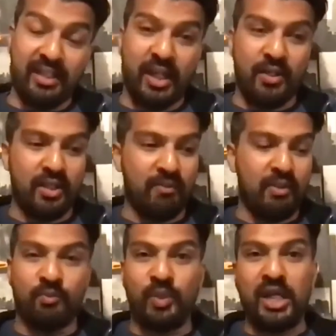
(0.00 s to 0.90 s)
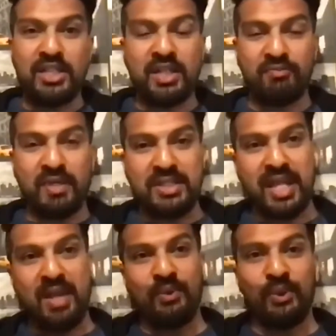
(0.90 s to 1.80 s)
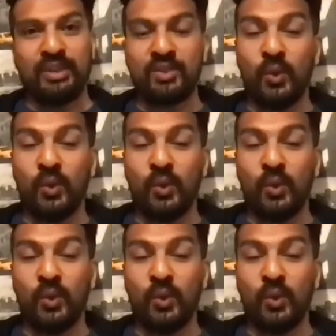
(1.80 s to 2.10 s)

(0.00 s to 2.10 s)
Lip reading: you know, the words that resonate with us